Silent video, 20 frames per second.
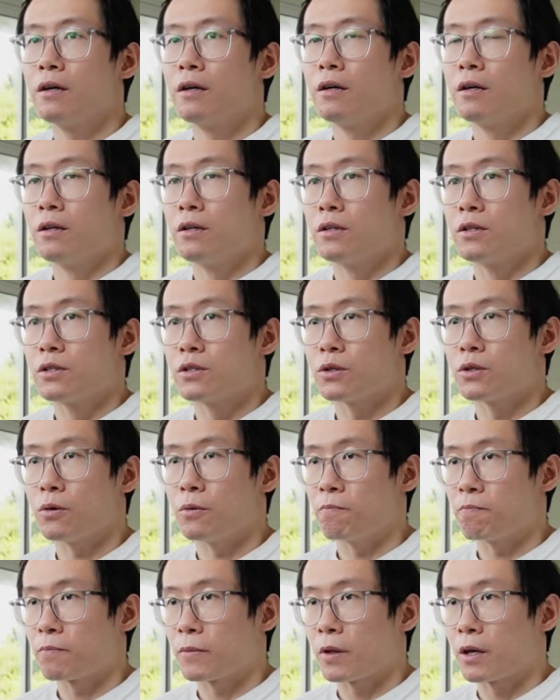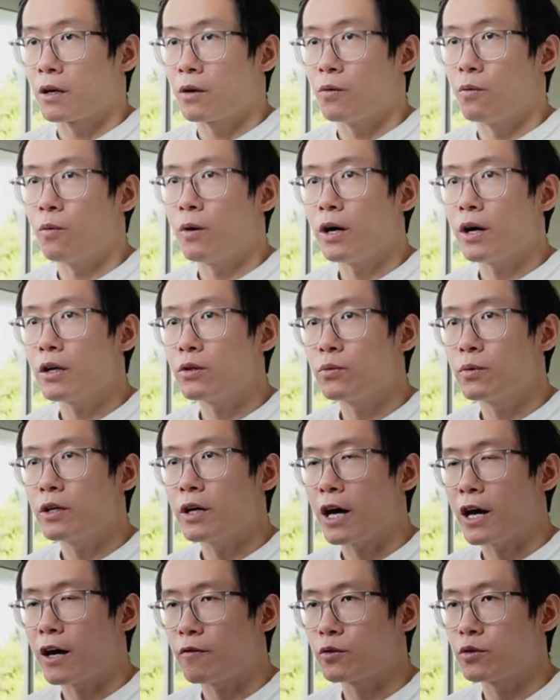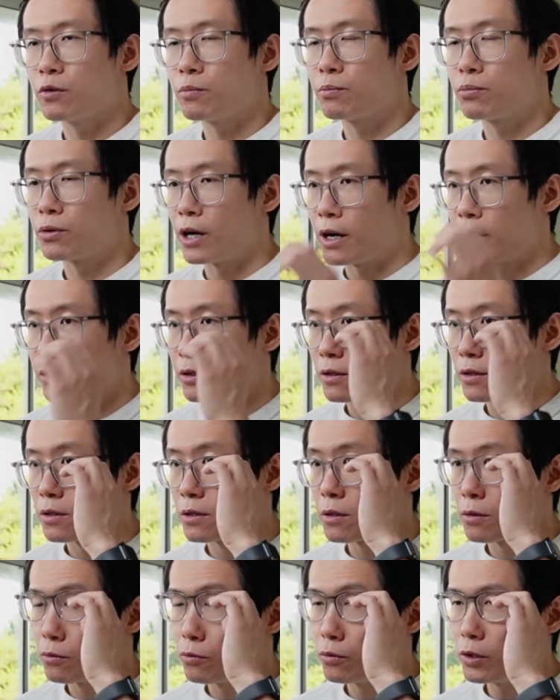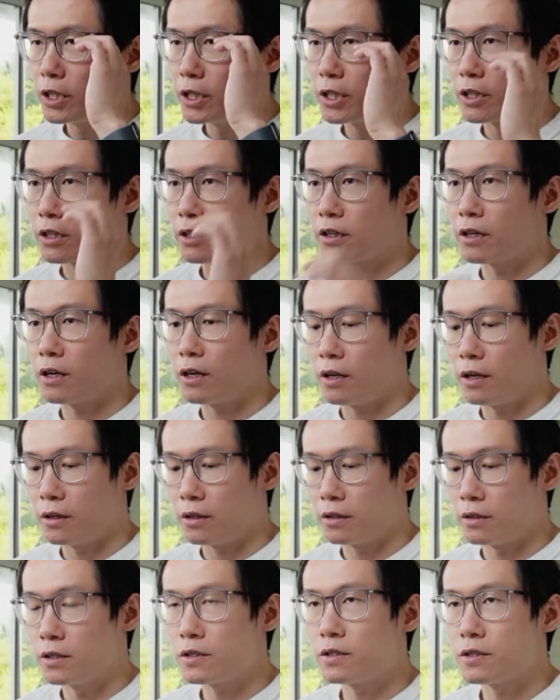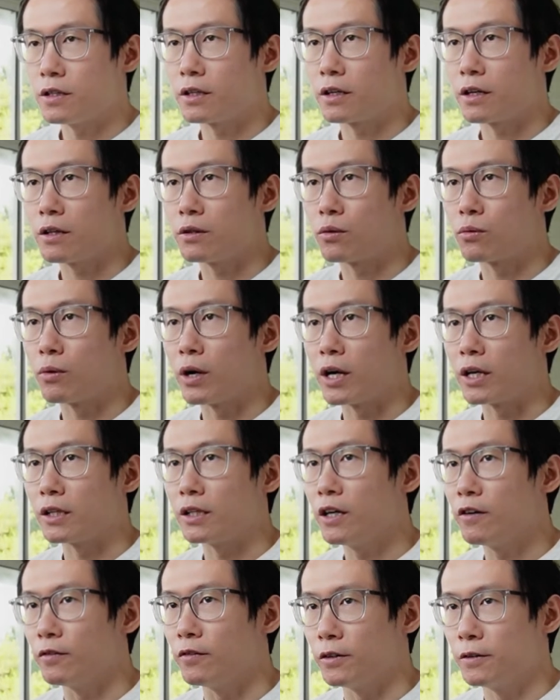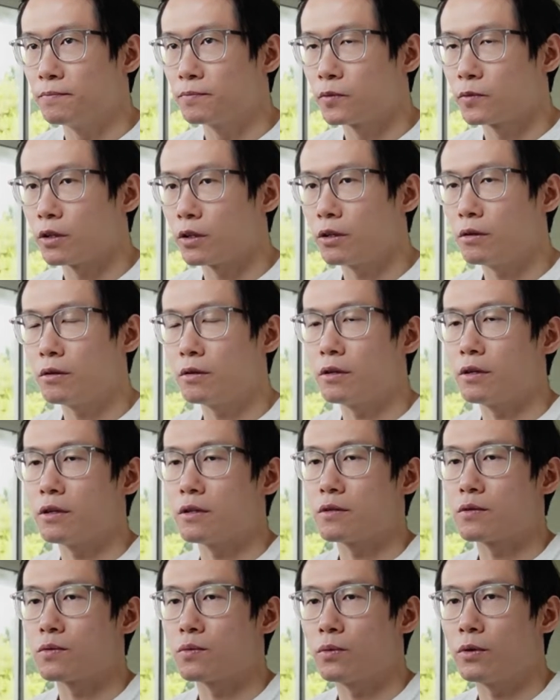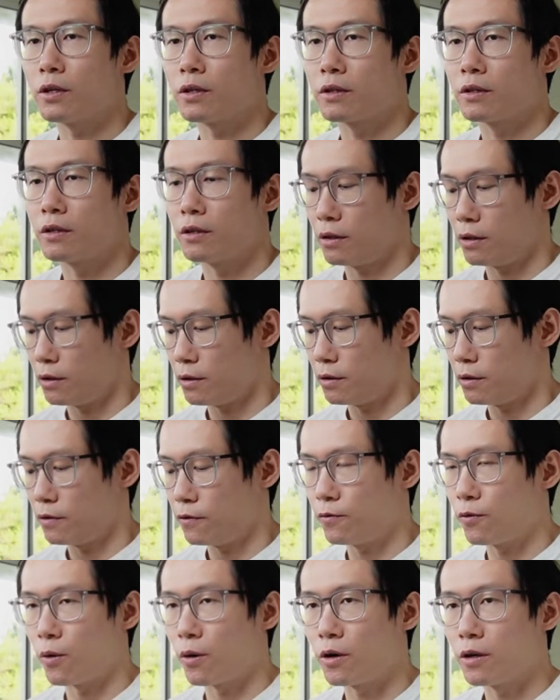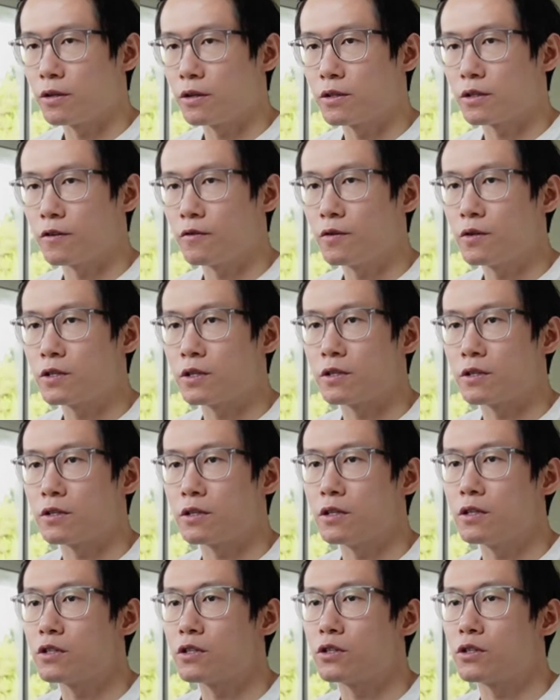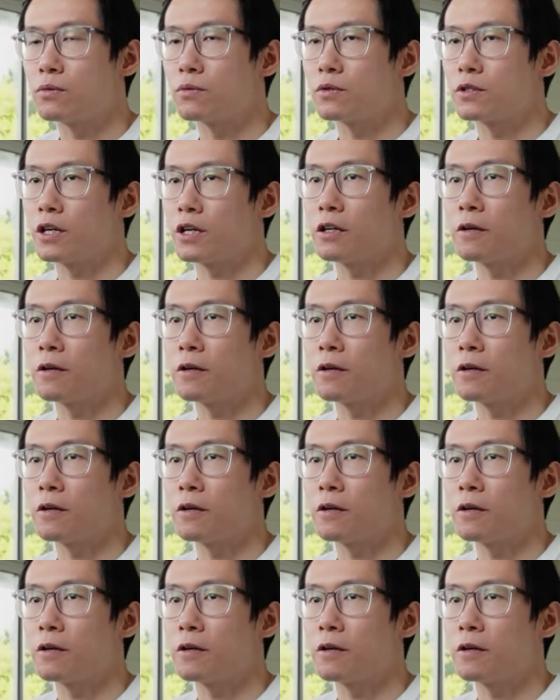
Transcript: So why do we have to practice reading and listening at the right level? Here is what the Foreign Services Institute said.